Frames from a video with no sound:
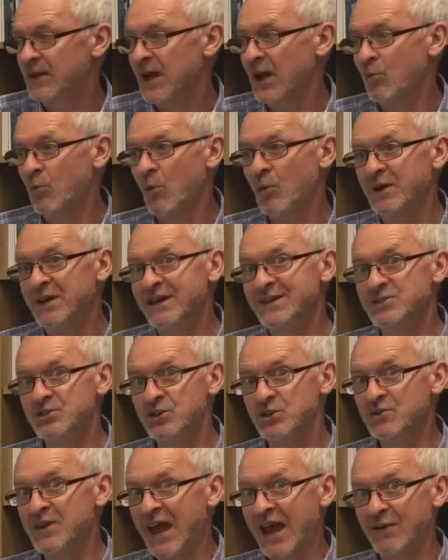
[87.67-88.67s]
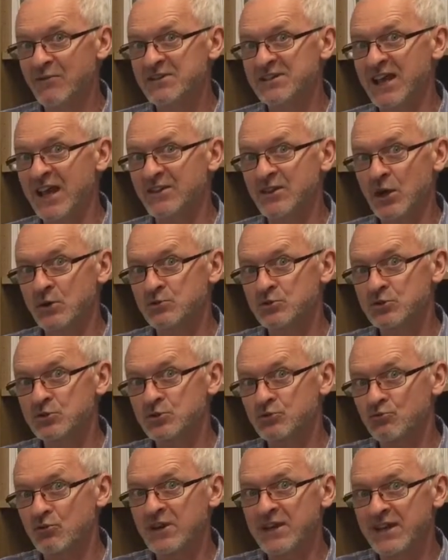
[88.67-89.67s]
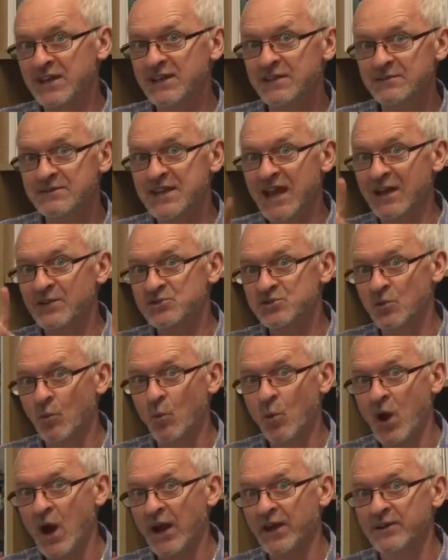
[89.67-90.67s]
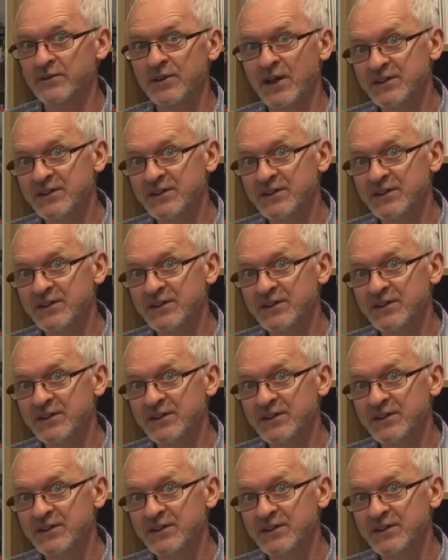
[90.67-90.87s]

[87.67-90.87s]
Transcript: and what we need to do now is get those three down to one.